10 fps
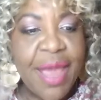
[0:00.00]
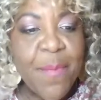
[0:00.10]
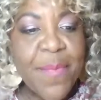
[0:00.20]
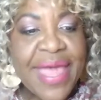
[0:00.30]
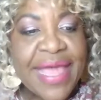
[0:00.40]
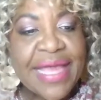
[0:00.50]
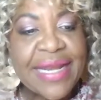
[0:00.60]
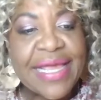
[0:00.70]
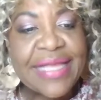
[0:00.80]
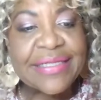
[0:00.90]
making
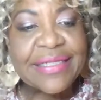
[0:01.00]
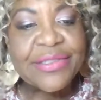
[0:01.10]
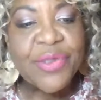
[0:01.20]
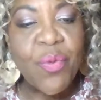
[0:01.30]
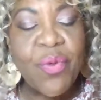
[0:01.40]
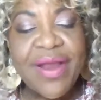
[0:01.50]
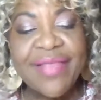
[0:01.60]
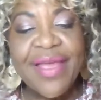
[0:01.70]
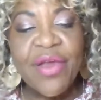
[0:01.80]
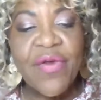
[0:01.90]
it to where
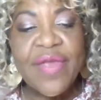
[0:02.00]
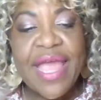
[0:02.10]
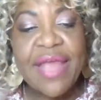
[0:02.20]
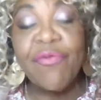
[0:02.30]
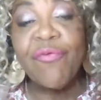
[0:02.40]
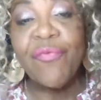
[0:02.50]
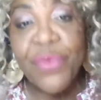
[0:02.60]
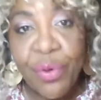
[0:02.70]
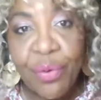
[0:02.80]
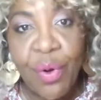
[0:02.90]
they create
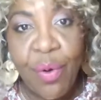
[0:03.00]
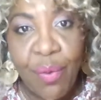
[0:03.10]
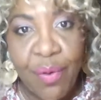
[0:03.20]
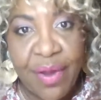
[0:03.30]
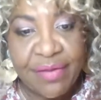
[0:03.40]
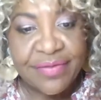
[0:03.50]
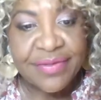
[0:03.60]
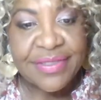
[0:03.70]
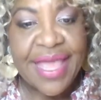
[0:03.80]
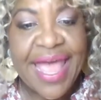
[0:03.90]
fewer
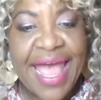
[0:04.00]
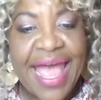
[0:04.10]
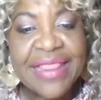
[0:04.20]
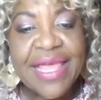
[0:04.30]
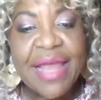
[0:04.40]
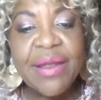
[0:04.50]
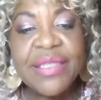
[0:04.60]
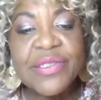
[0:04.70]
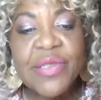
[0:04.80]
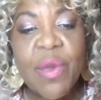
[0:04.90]
oils. And then
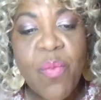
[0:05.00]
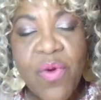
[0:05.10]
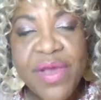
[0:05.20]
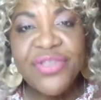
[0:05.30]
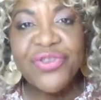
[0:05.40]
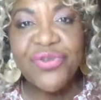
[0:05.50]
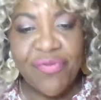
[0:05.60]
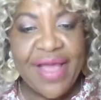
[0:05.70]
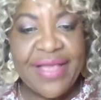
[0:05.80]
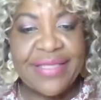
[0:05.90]
so
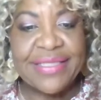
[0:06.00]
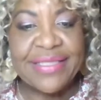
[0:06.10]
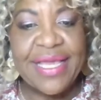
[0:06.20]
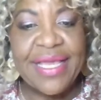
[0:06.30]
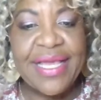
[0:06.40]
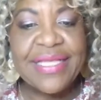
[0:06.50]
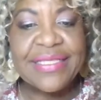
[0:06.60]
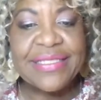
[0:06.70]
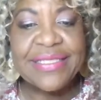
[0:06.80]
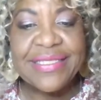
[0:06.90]
moisturizing
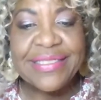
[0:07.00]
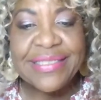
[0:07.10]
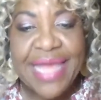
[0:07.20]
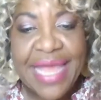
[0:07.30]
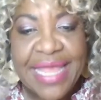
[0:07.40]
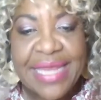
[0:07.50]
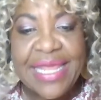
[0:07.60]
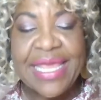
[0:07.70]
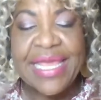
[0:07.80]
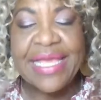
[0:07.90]
is
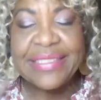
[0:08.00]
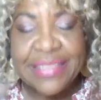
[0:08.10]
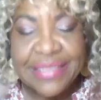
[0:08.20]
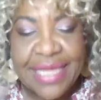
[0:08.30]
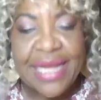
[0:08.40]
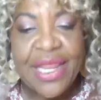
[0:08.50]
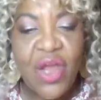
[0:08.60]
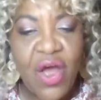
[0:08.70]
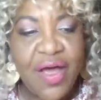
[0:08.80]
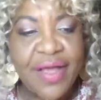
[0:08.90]
daily, is a daily
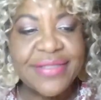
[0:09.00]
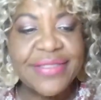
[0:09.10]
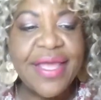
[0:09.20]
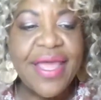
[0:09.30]
cause